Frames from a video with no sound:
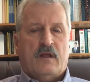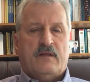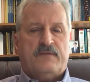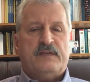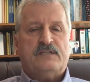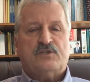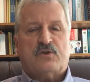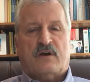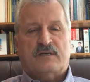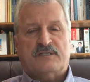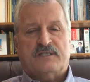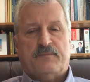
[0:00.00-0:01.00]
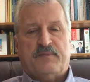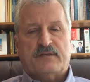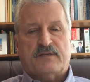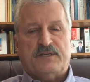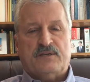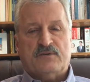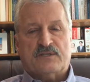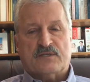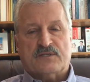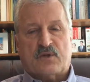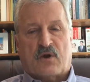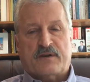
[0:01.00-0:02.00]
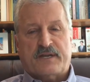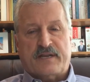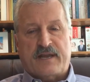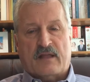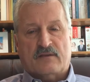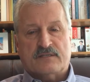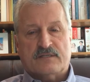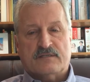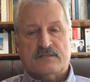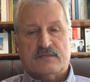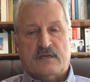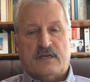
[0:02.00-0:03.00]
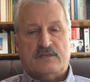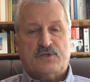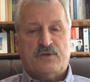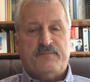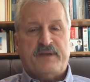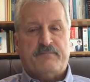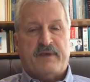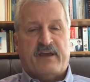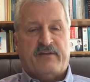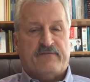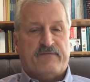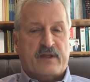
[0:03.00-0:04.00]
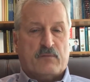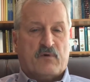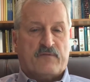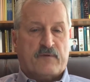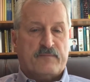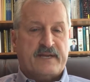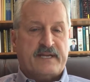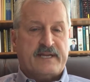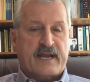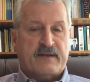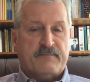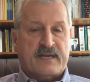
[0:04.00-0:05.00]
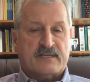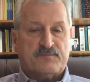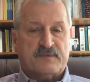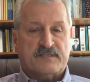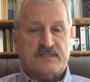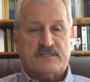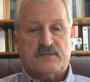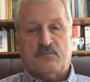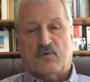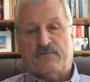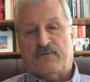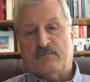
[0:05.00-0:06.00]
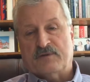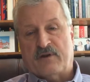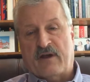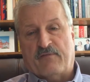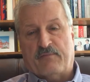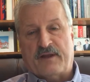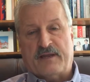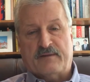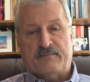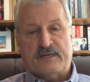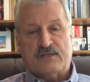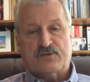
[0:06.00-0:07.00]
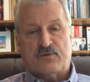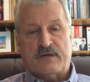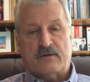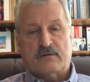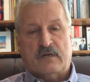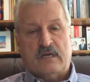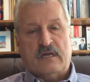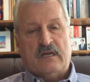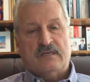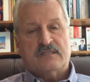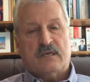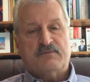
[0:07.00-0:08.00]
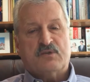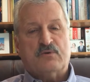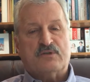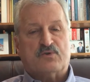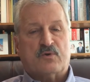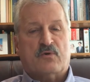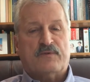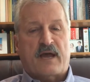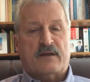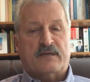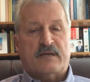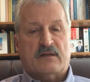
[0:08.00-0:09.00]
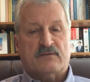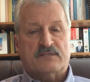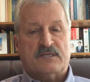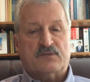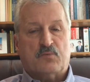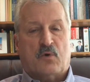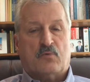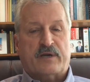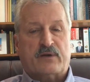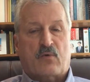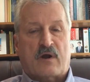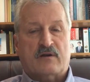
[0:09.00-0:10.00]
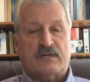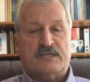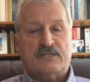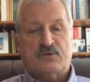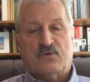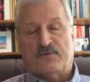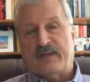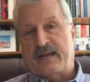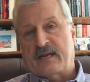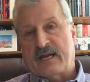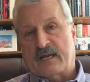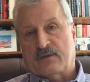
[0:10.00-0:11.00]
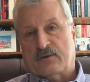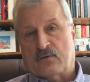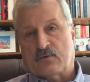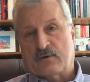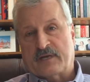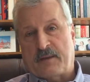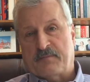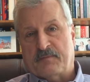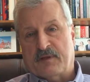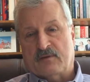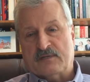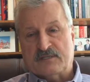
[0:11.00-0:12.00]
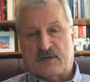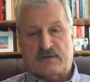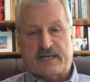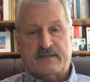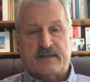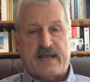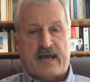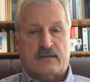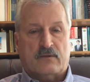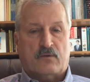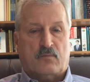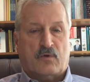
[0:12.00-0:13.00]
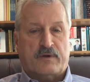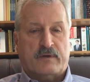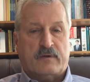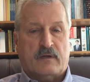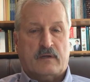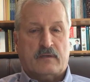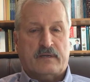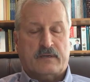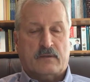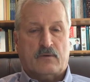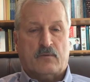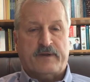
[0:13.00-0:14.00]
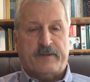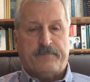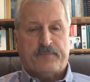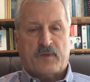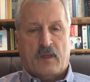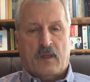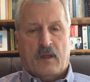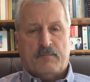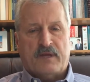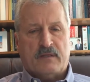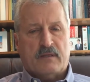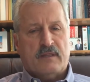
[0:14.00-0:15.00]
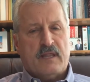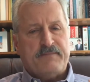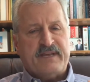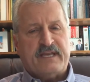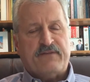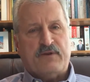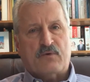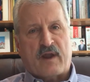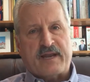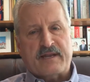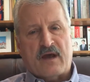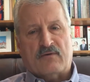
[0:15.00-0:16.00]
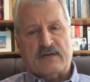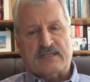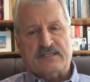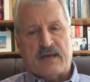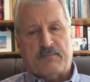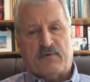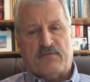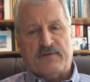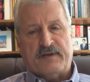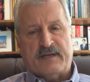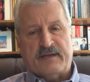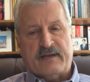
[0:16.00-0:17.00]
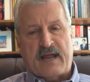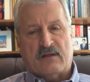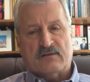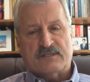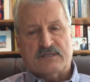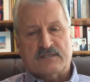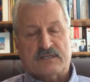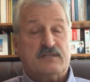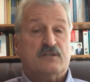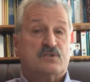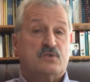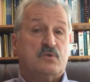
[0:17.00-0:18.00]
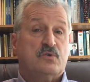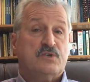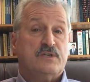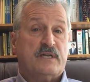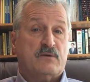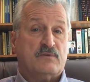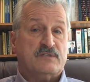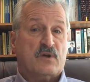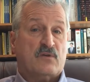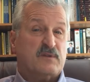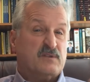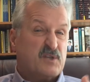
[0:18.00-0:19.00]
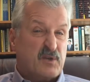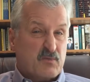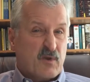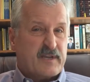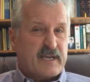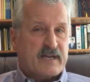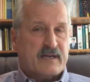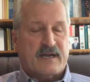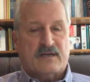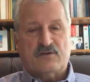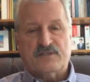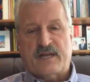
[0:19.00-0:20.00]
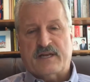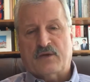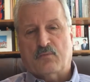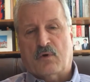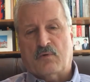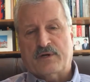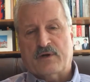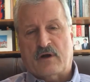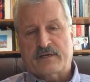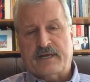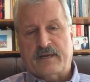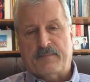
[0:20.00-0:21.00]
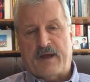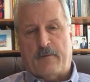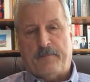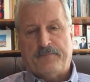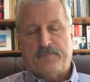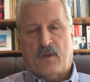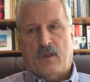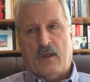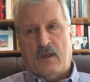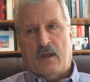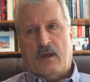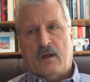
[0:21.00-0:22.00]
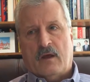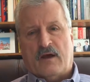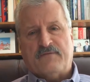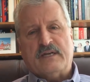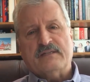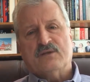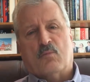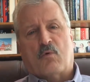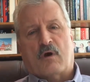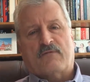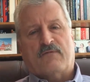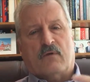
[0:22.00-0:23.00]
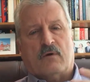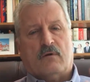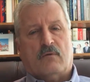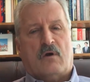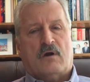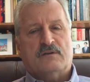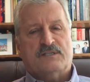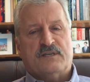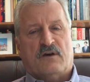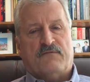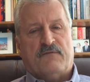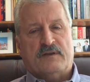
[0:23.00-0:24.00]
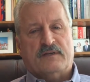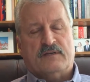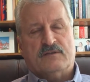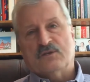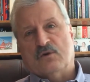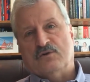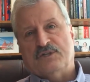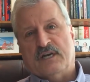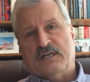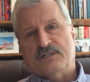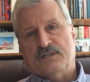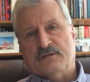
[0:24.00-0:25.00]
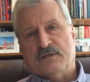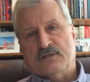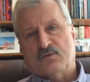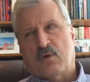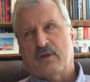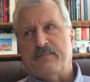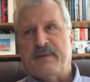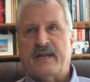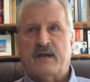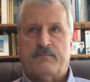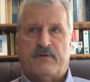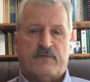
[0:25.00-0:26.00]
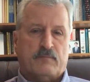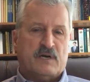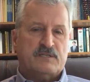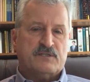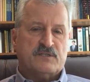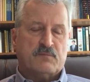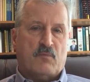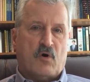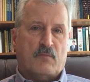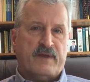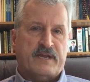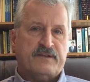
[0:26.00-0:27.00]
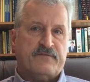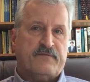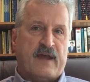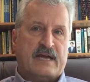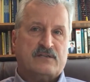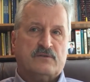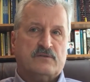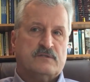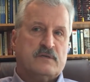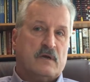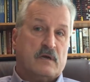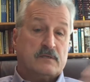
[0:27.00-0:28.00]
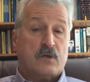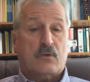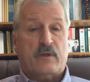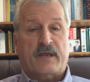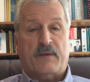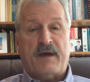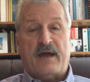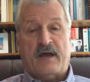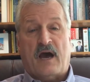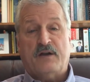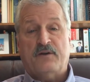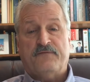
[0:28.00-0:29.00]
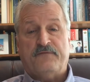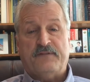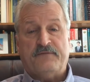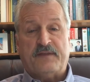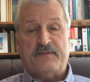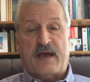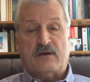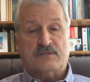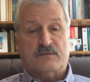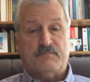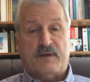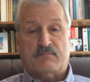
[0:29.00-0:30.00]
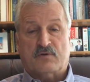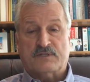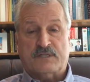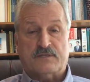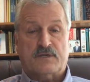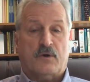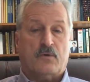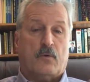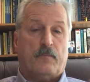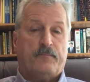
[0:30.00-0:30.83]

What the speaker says: This chart is typically used to start the analysis and should be available from any data management system or from your health plan administrator. Subsequent drill down analyses will require additional data analytical capabilities, and I'll get to that in a little more in a little bit. But let me give you right now an example of an analysis and the solution that resulted, so you really get an understanding of what we're talking about. I've done some work for a large self-funded association that's really made up of a bunch of small manufacturers, totaling about 150,000 members in total.